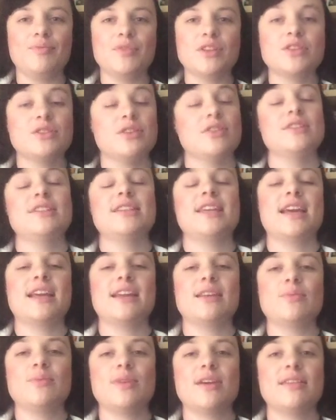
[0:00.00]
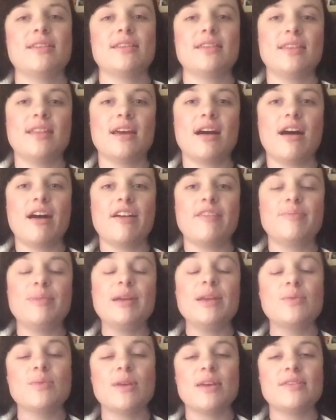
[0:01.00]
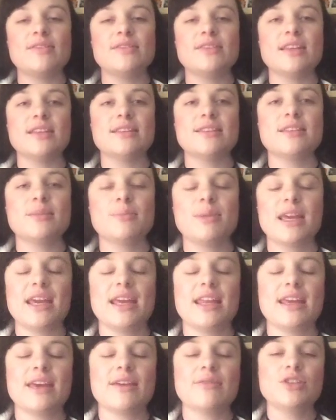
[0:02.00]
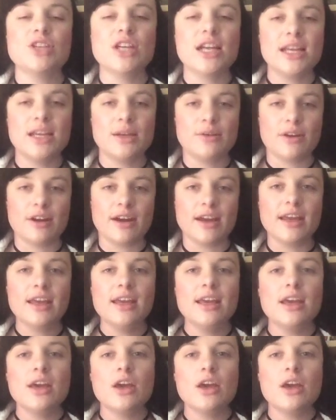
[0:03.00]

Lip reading: associated with and that I've been with since the beginning of January,